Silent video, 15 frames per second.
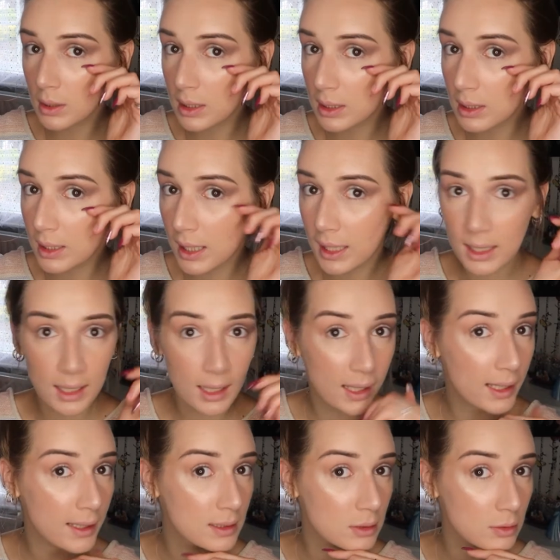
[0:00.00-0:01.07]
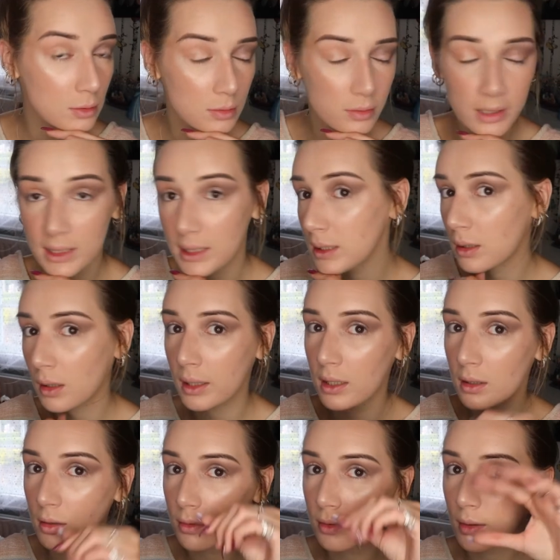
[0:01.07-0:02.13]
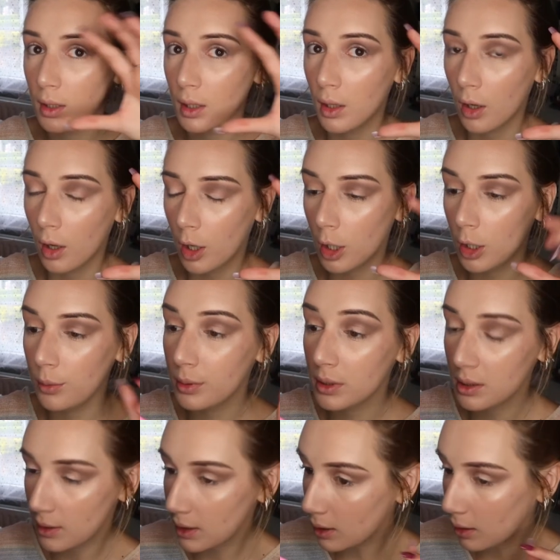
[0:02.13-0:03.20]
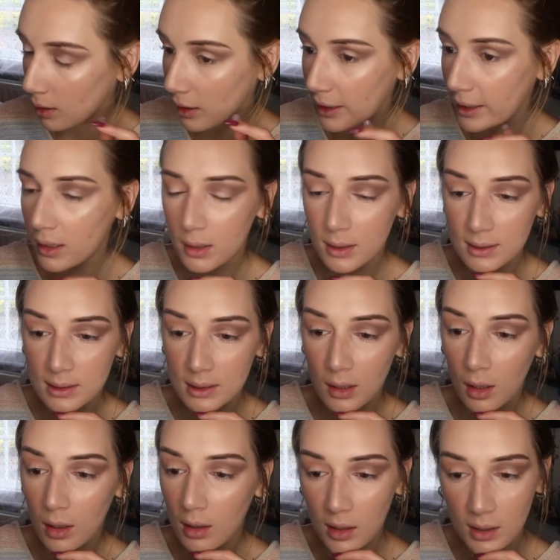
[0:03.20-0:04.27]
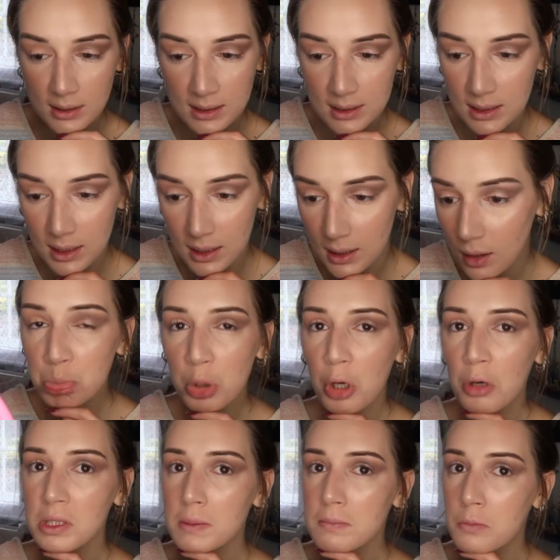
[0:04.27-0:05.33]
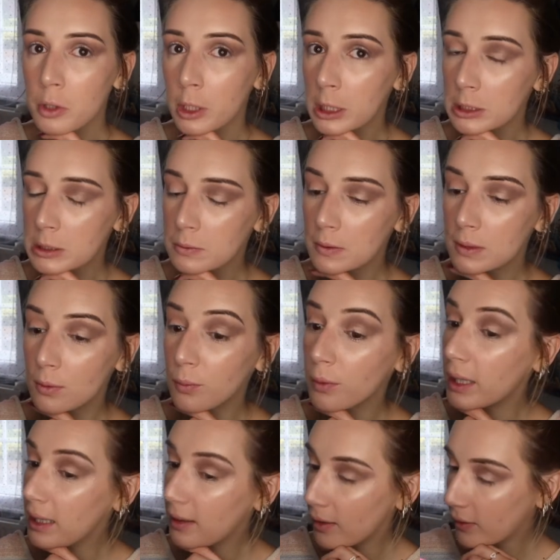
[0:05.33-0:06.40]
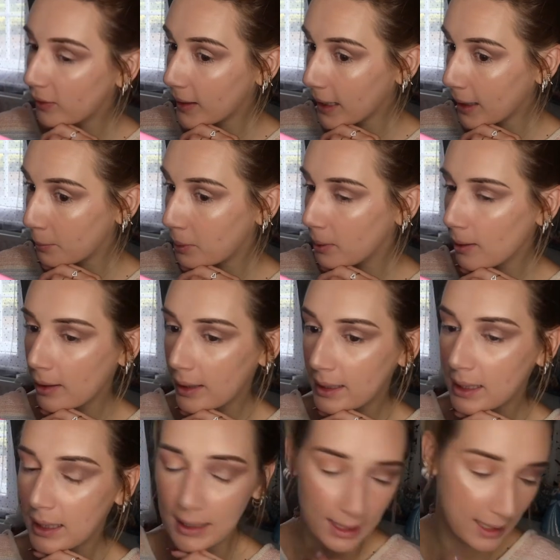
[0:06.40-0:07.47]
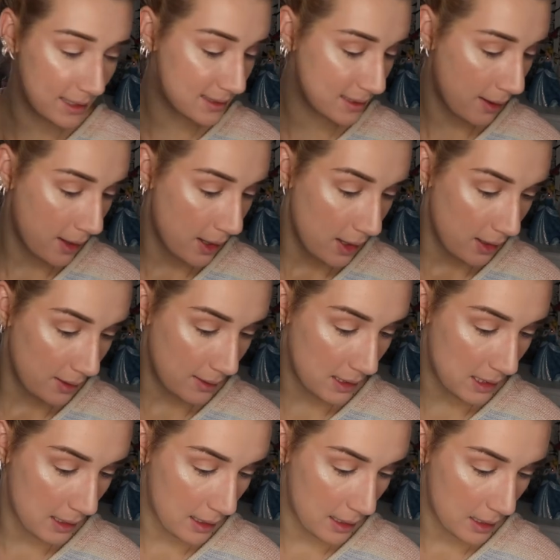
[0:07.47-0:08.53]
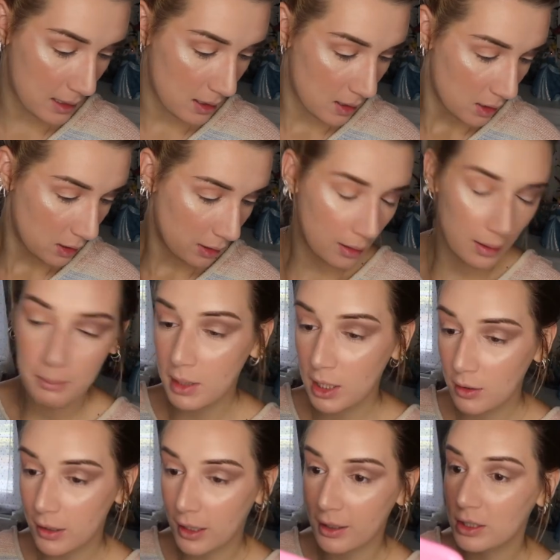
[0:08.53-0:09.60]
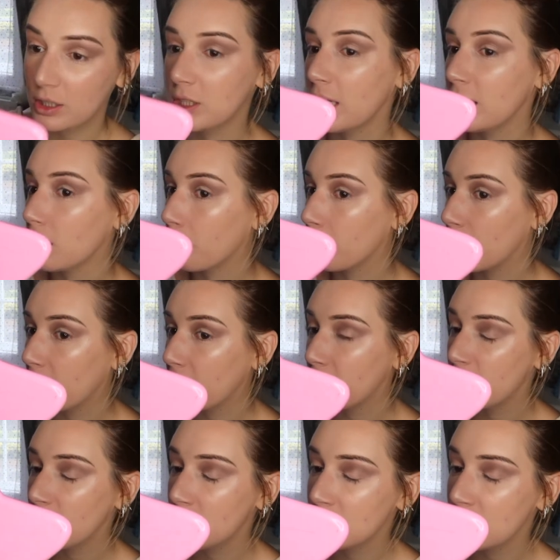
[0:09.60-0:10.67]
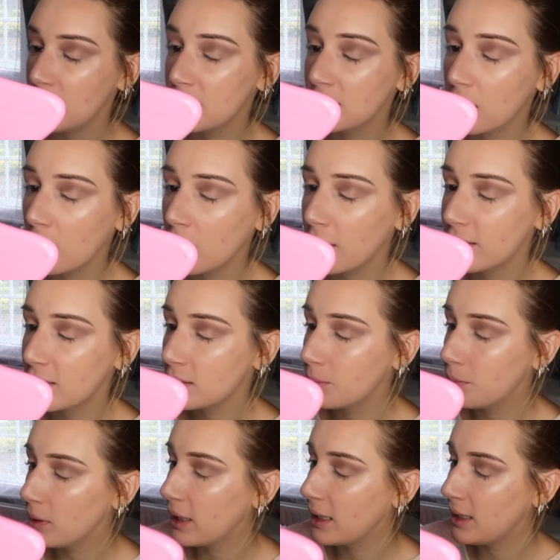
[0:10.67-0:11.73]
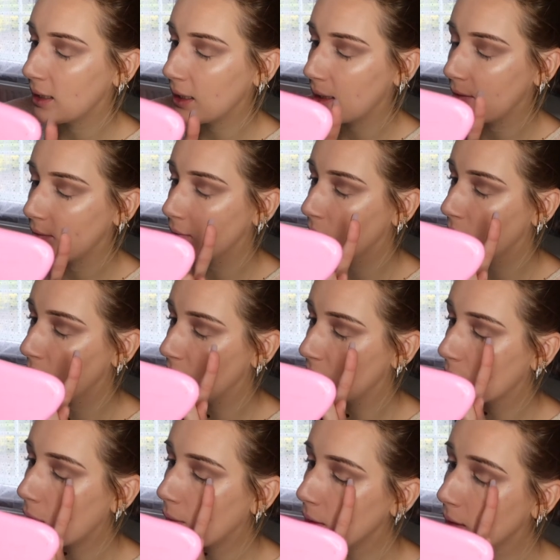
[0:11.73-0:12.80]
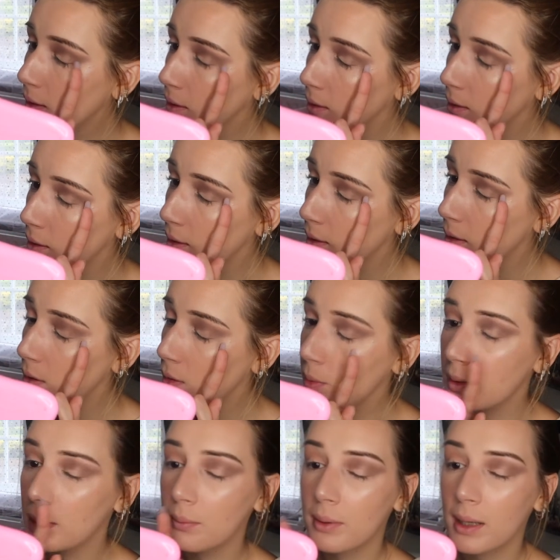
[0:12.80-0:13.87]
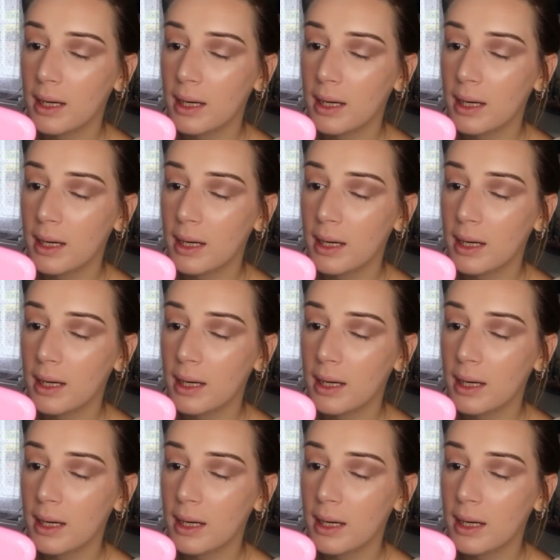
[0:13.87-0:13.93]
And that has already kind of opened the eye, it has enhanced it. Not as impressed with the way that that applied as the Nymeria shade applied. This is harder to blend and it is going a little bit